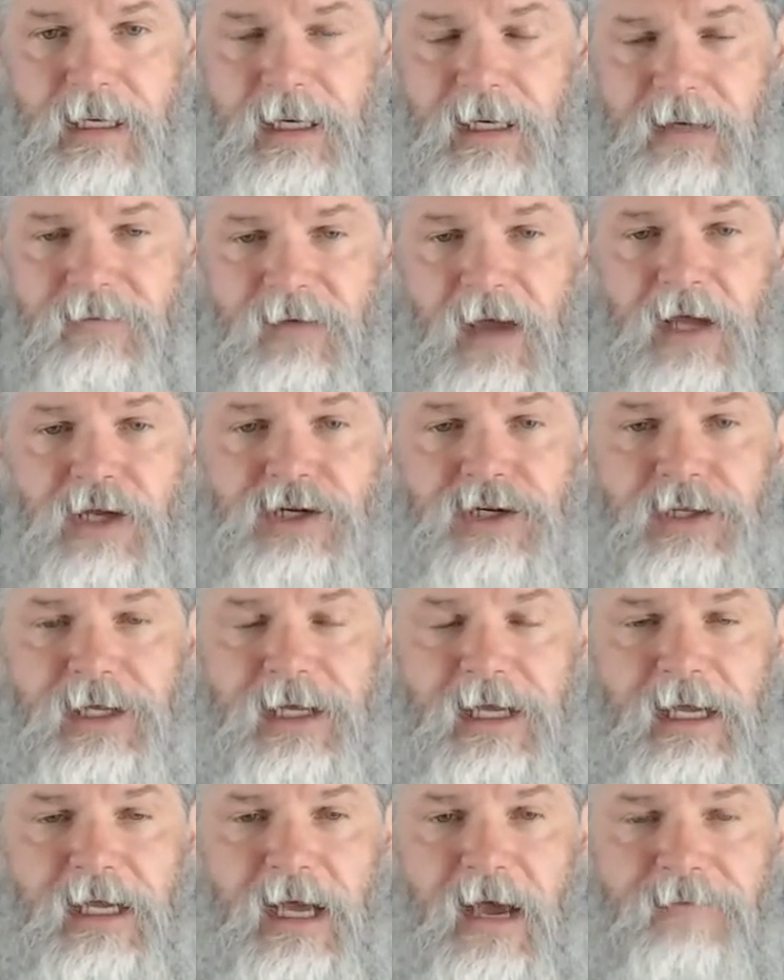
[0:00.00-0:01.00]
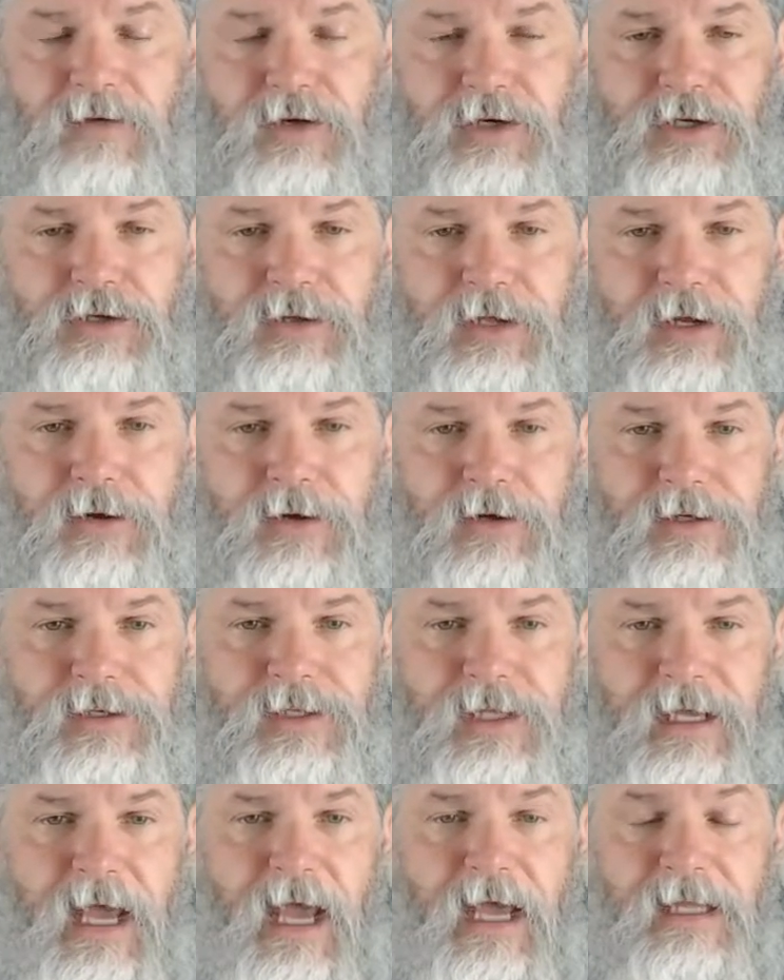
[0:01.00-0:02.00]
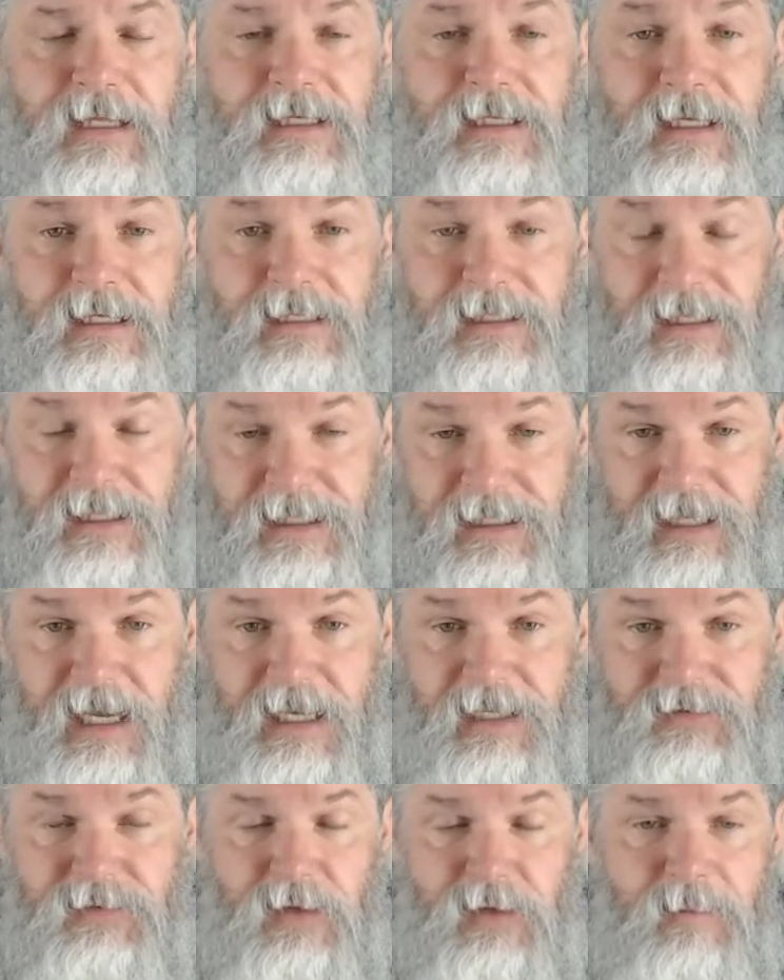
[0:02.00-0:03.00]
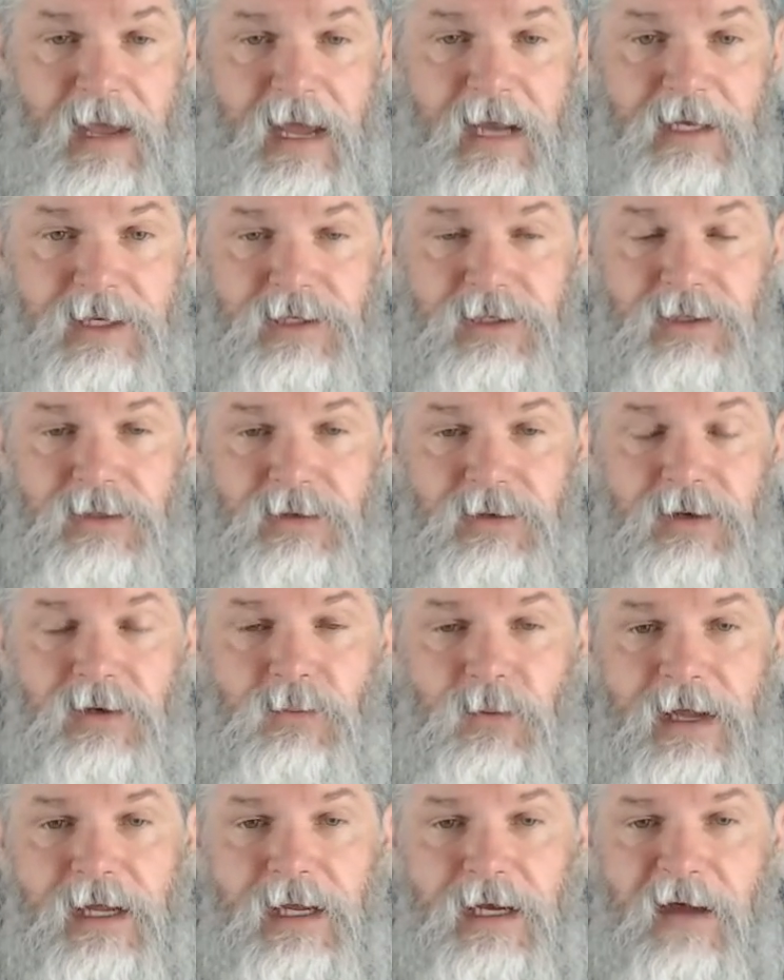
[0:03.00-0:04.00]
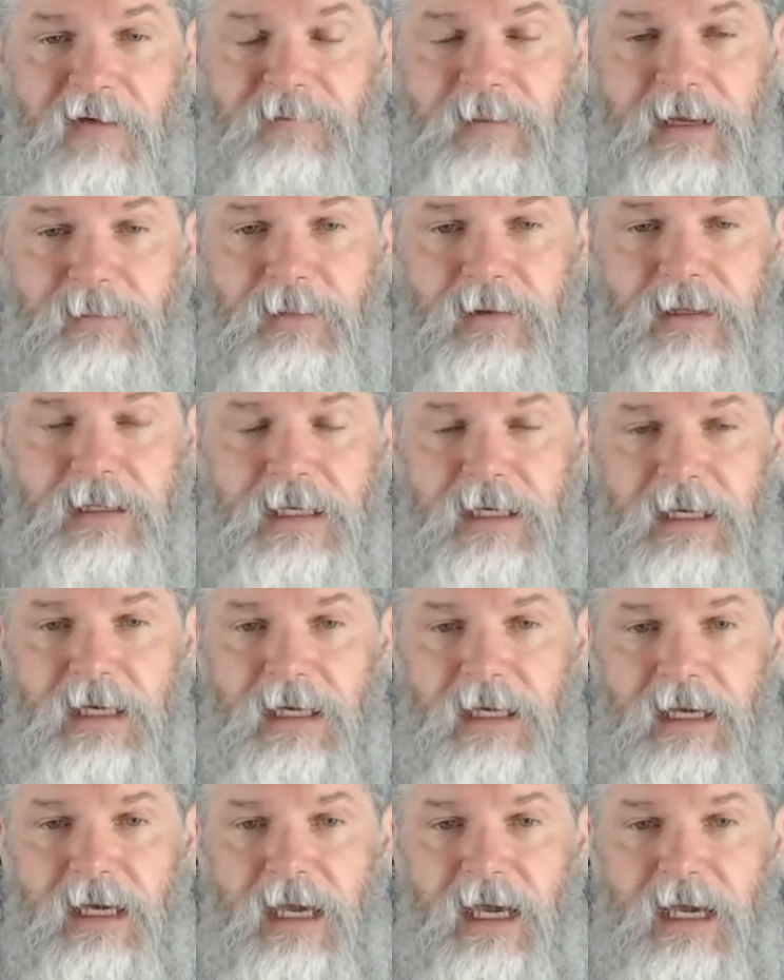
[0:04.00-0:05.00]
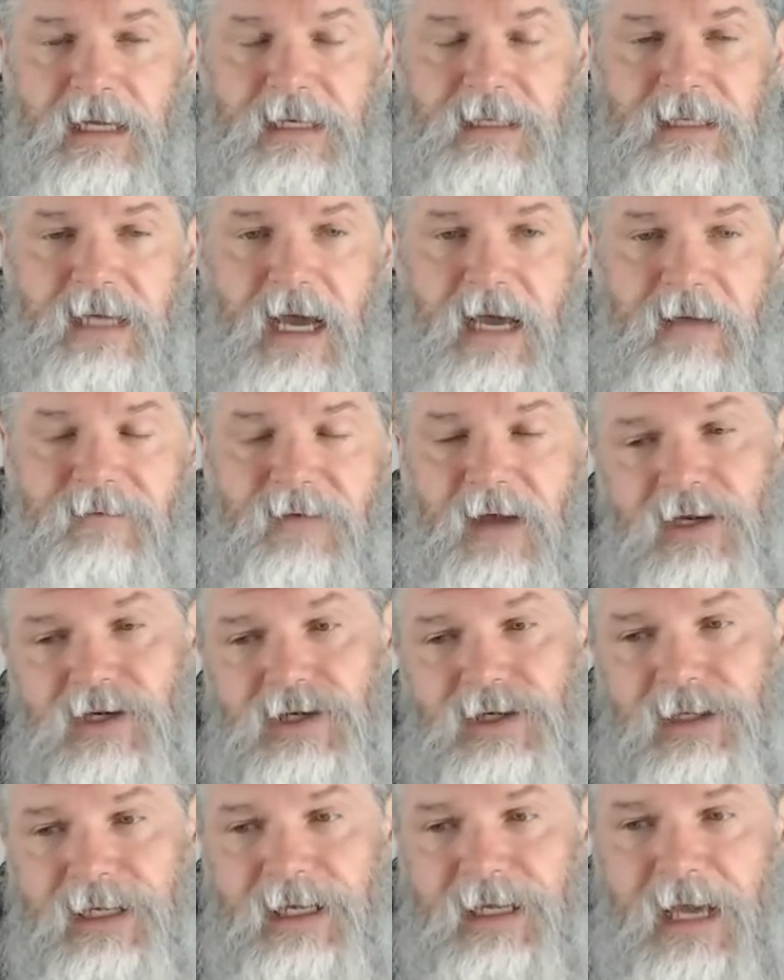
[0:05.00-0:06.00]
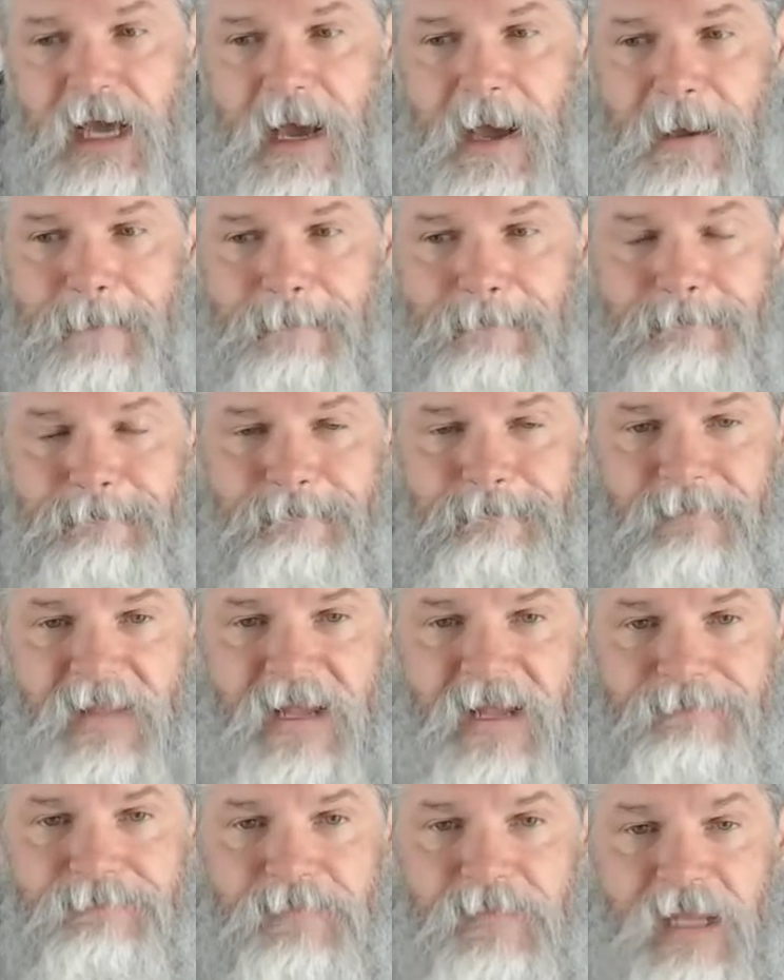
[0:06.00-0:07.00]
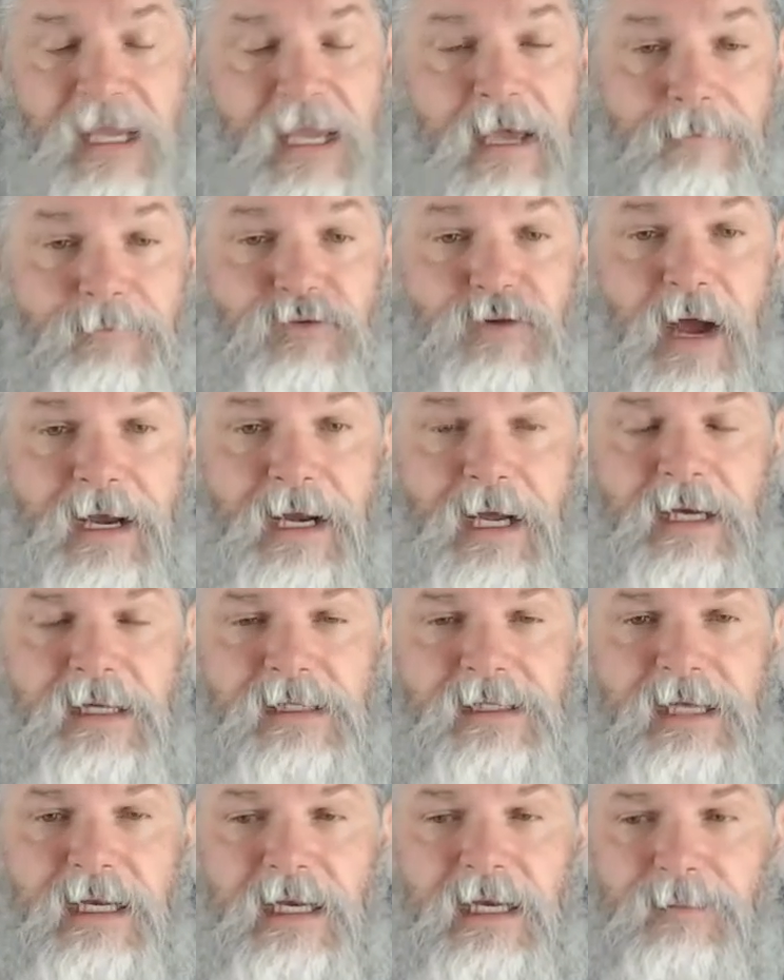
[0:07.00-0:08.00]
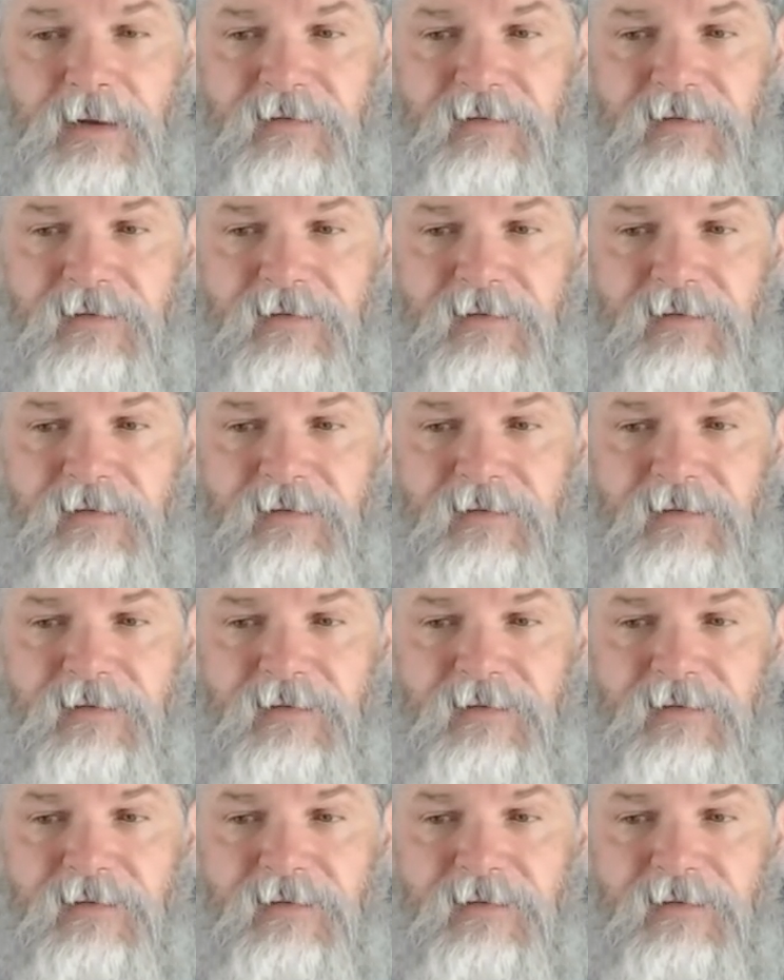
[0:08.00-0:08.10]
Eventually, after 2 years, the ANC successfully managed to hoodwink enough people, and eventually they kept trying to unseat him.